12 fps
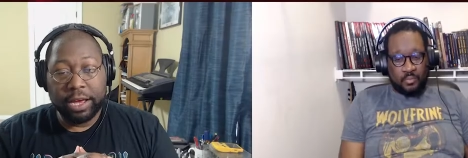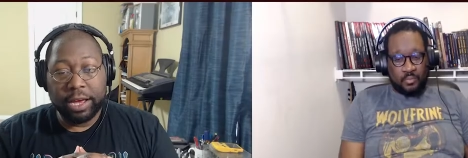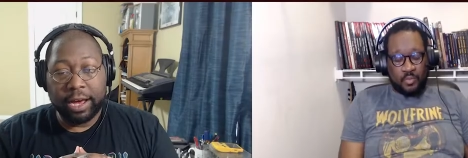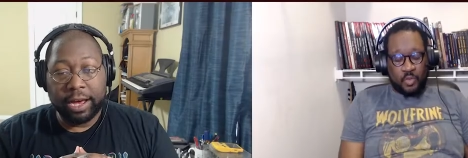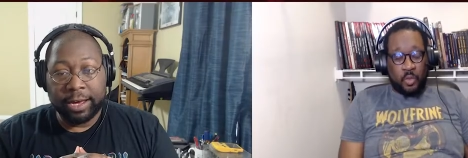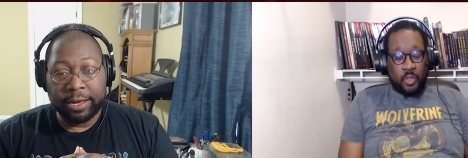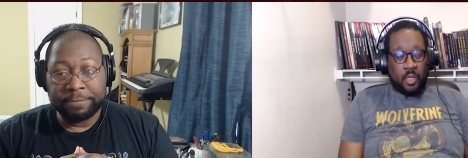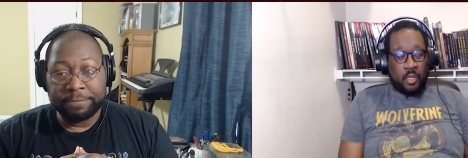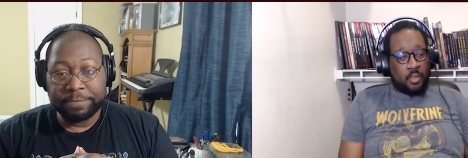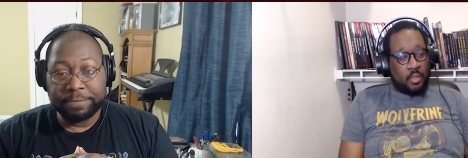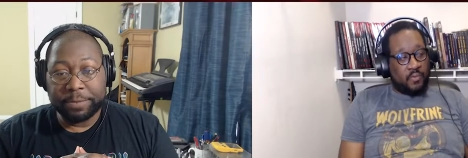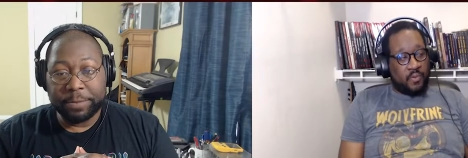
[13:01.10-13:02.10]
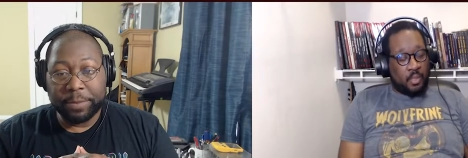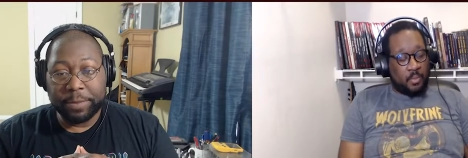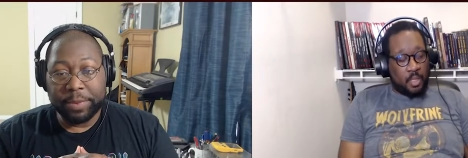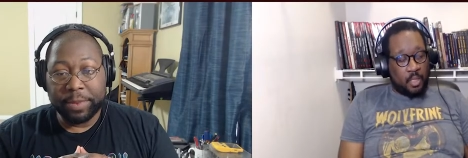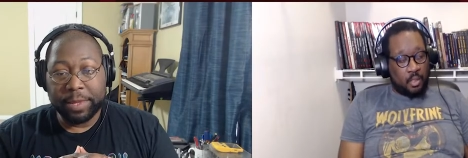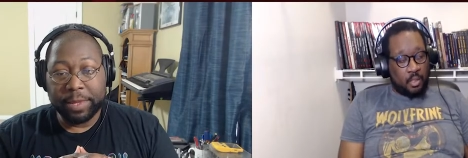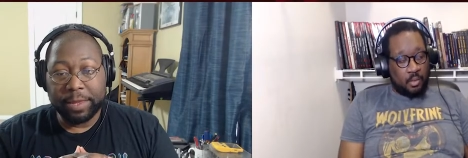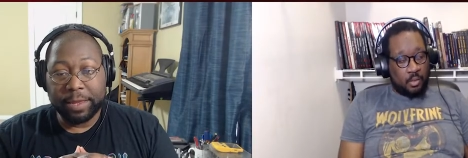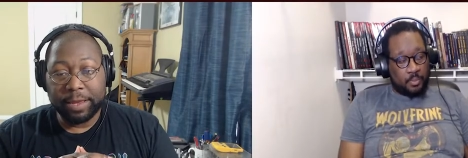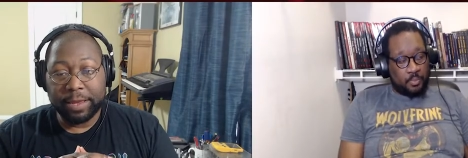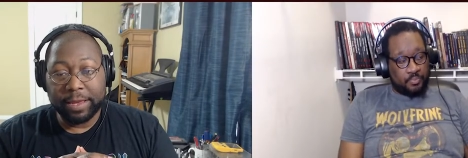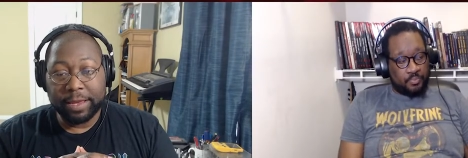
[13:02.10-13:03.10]
Speaker 1: um, or character development at all
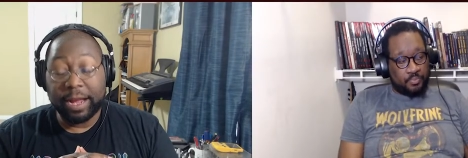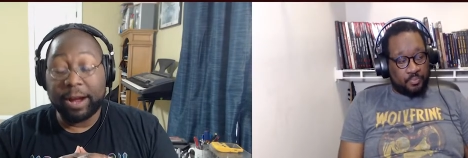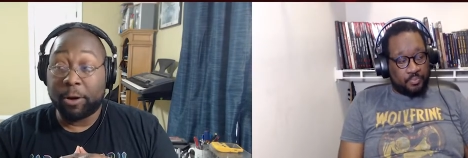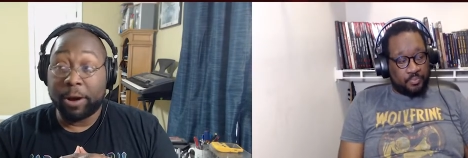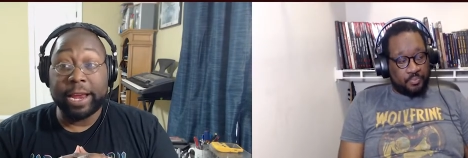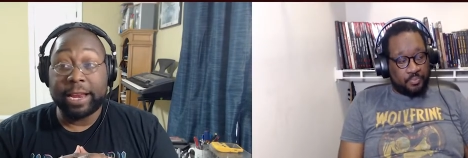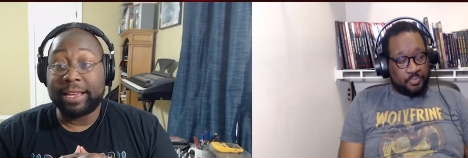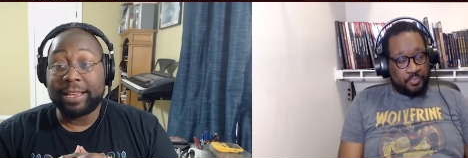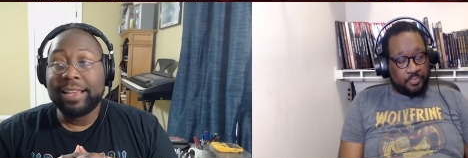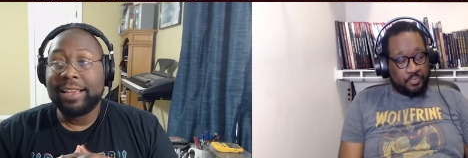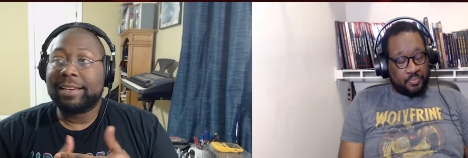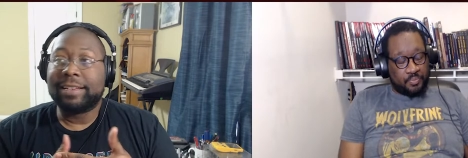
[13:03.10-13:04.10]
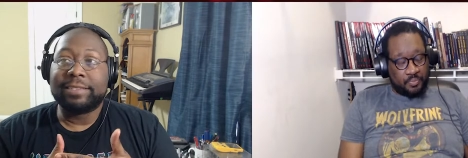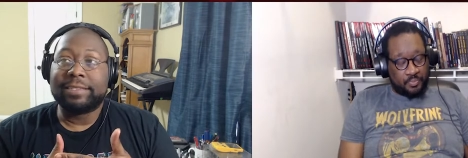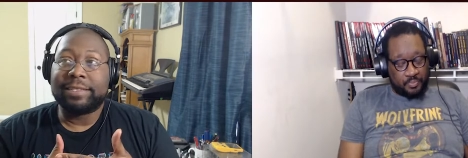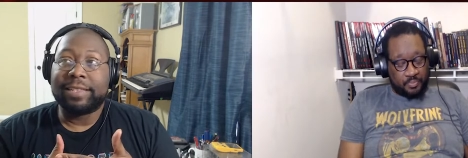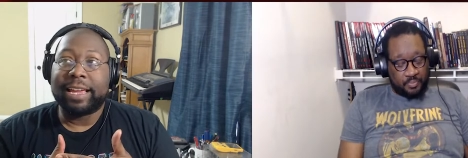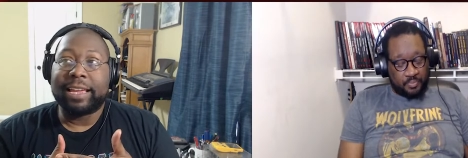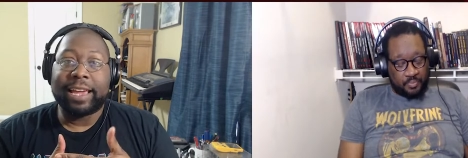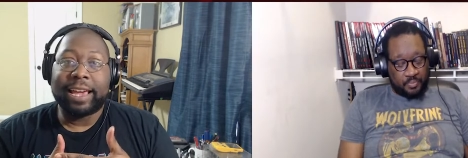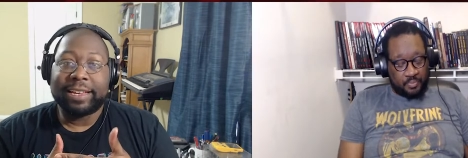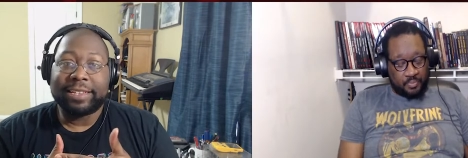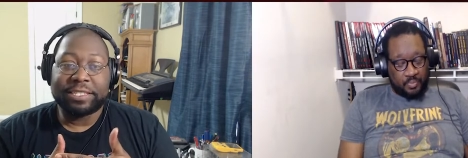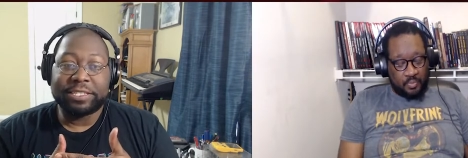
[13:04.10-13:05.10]
Speaker 2: or any because like
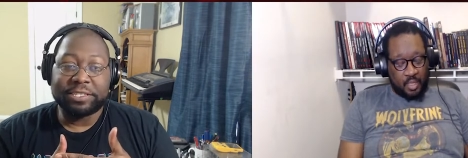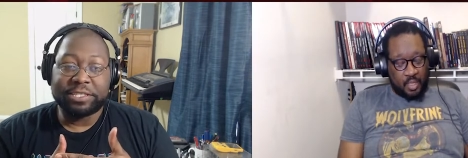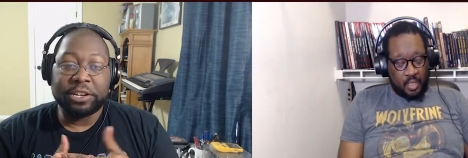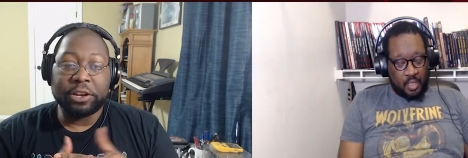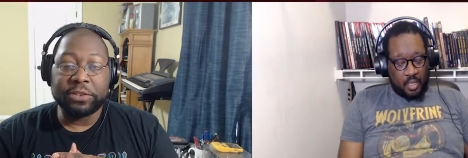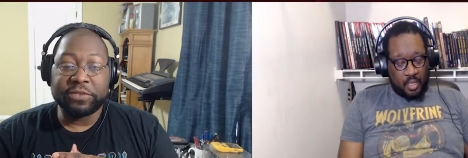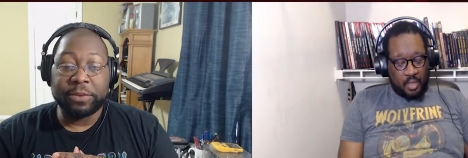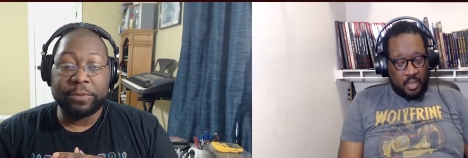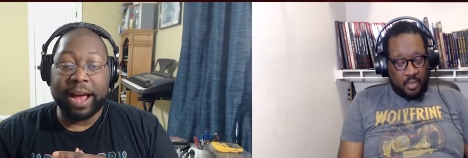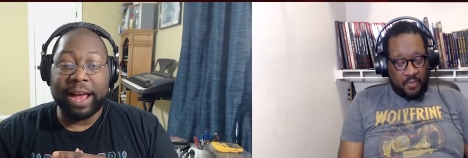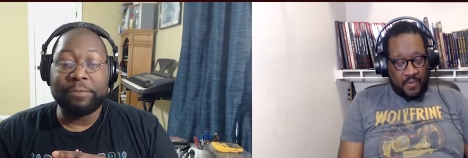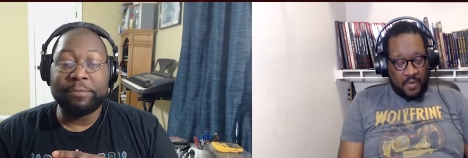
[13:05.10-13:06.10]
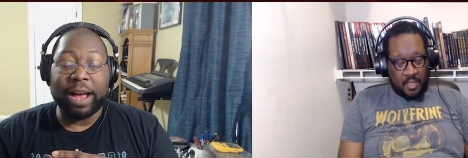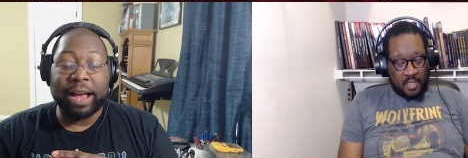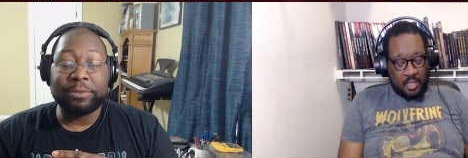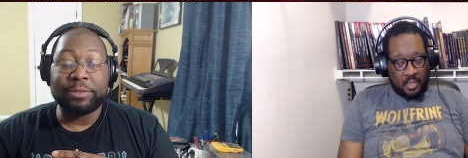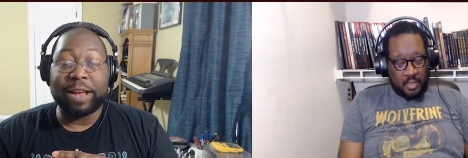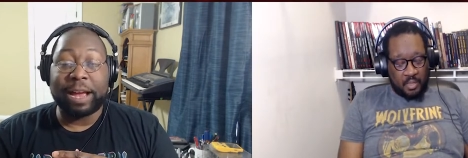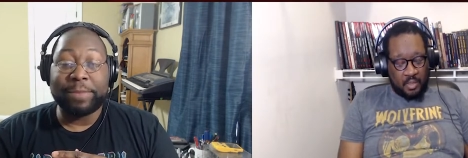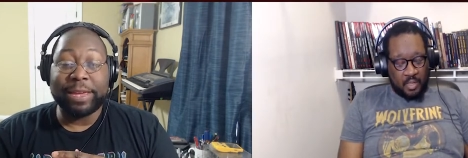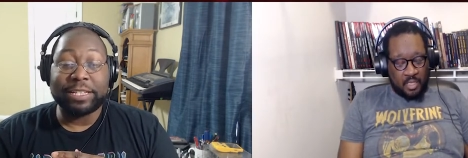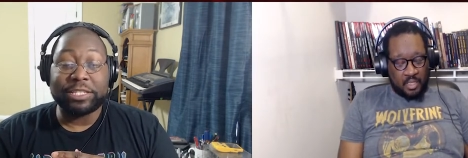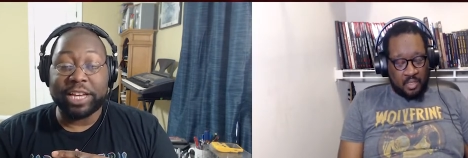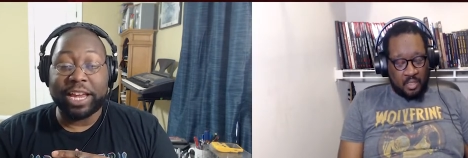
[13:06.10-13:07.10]
yeah she she goes from the 1st Doctor
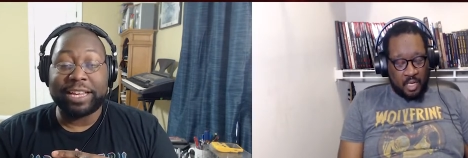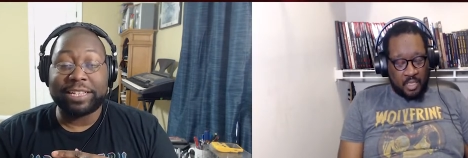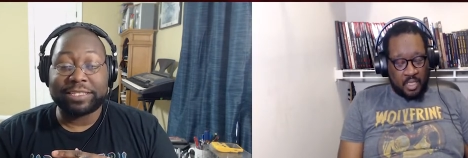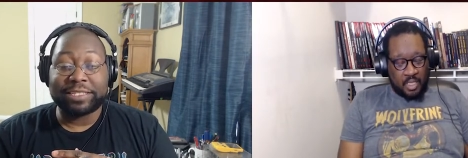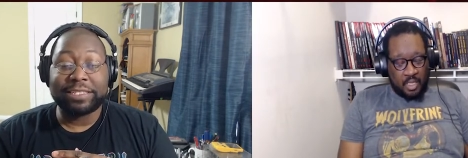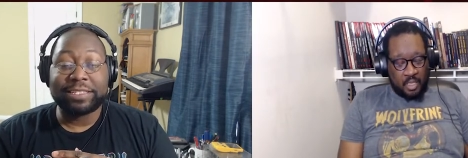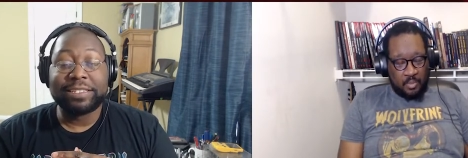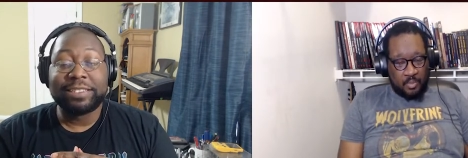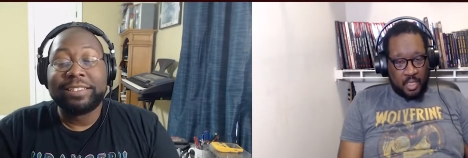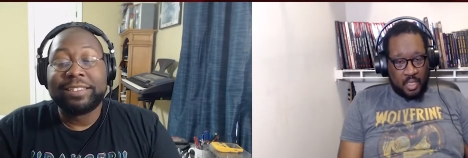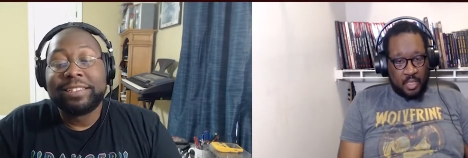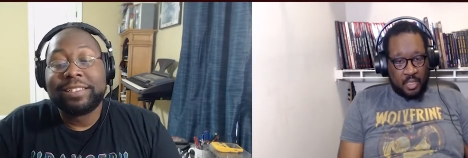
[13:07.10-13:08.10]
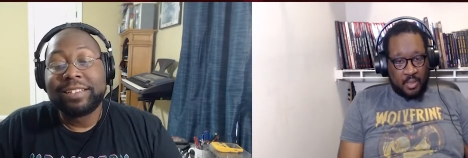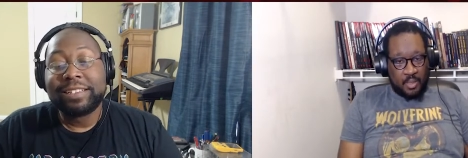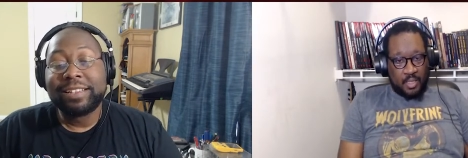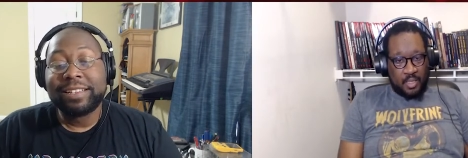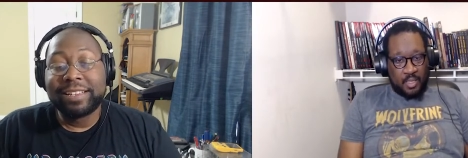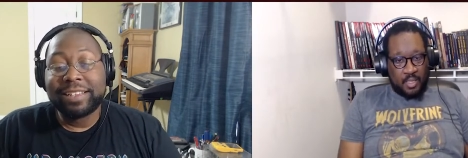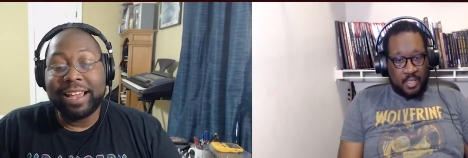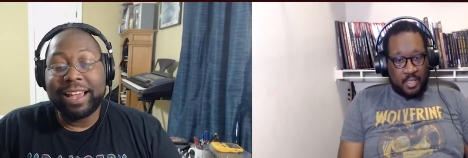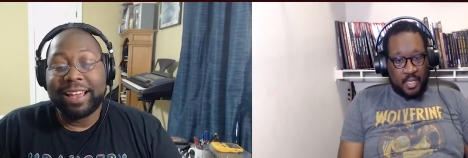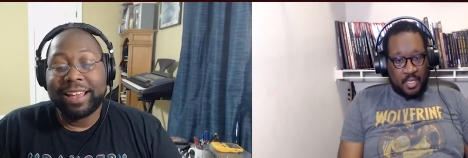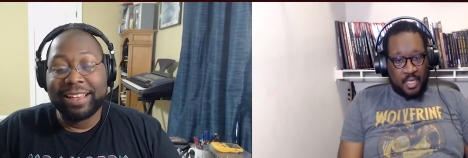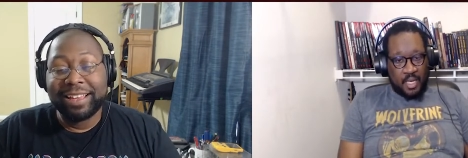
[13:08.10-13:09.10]
Strange tried to
Speaker 1: kill me yeah
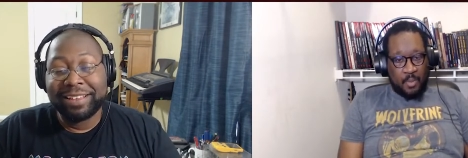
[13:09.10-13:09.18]
and take